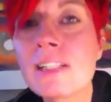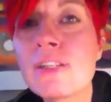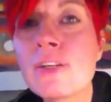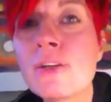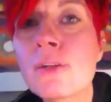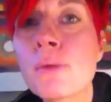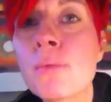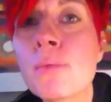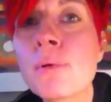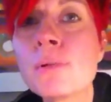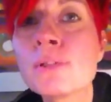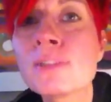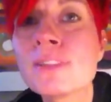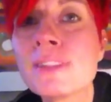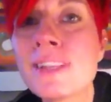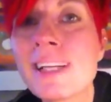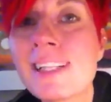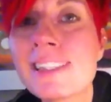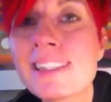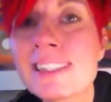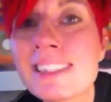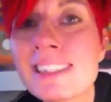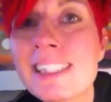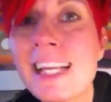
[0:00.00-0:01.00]
You're the person
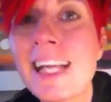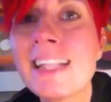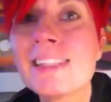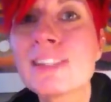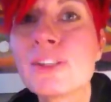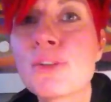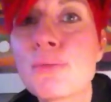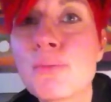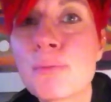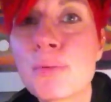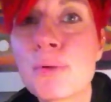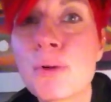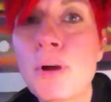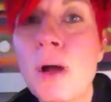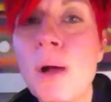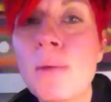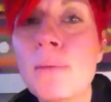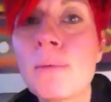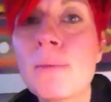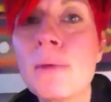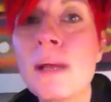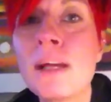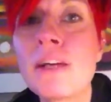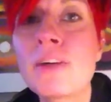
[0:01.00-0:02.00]
that assesses the
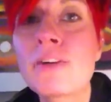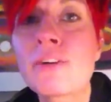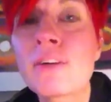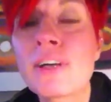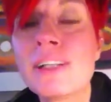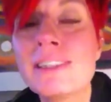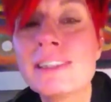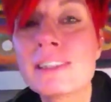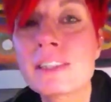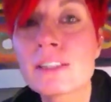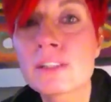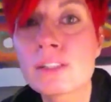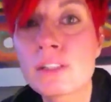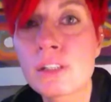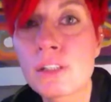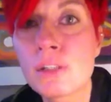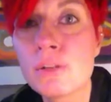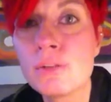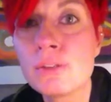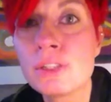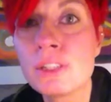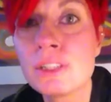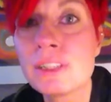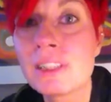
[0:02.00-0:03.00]
problem and creates the
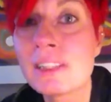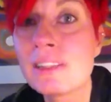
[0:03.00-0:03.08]
solutions,